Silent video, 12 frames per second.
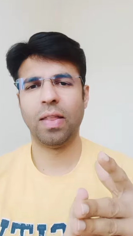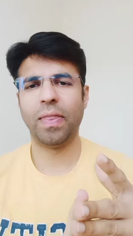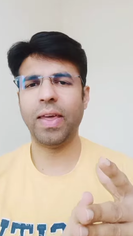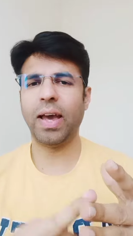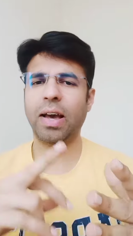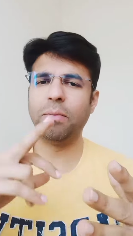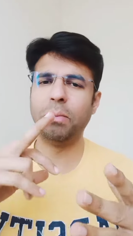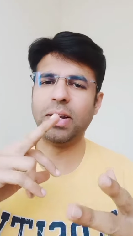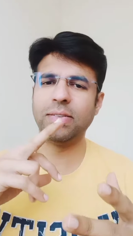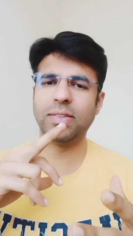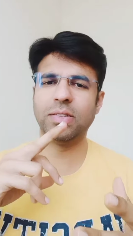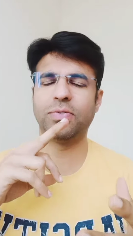They have
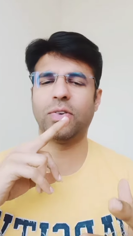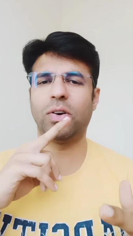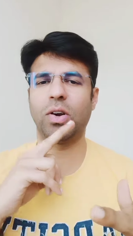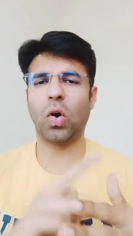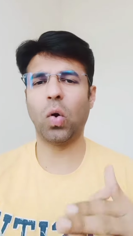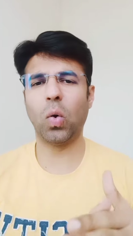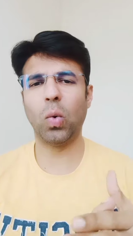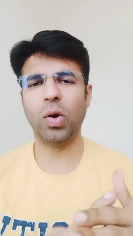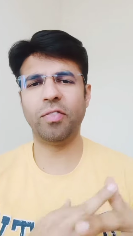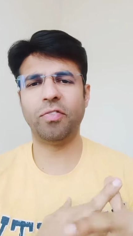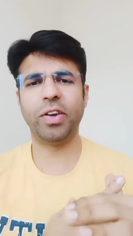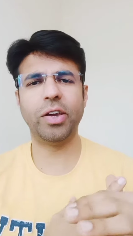medicines for
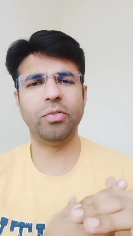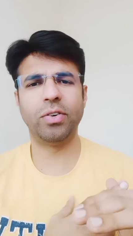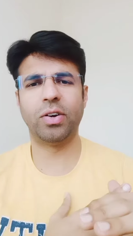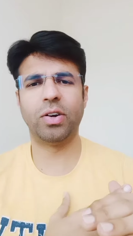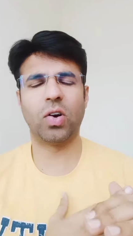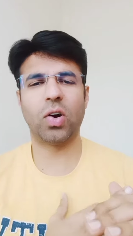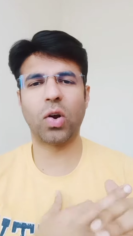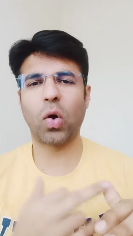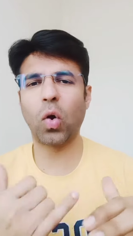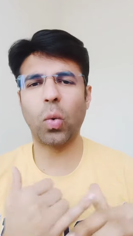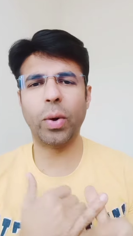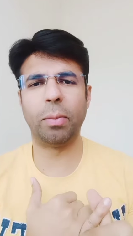cold, fever or
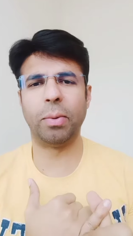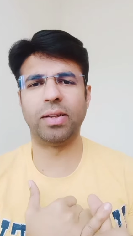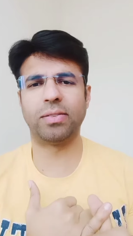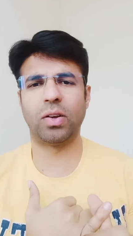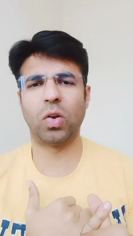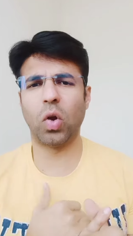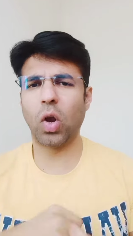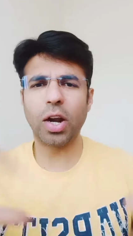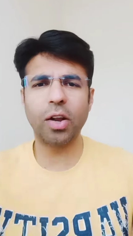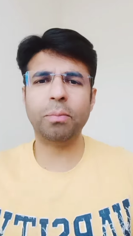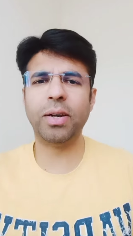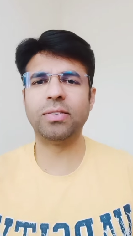COVID medicine. A
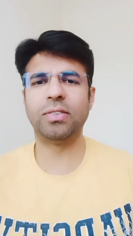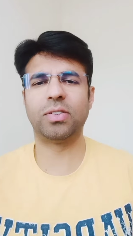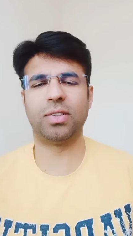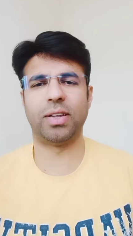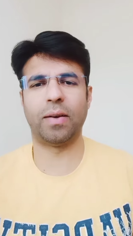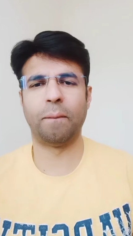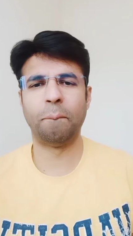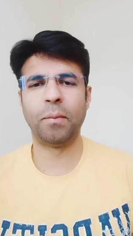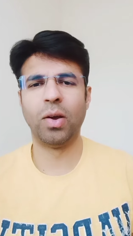lot of medicines are there.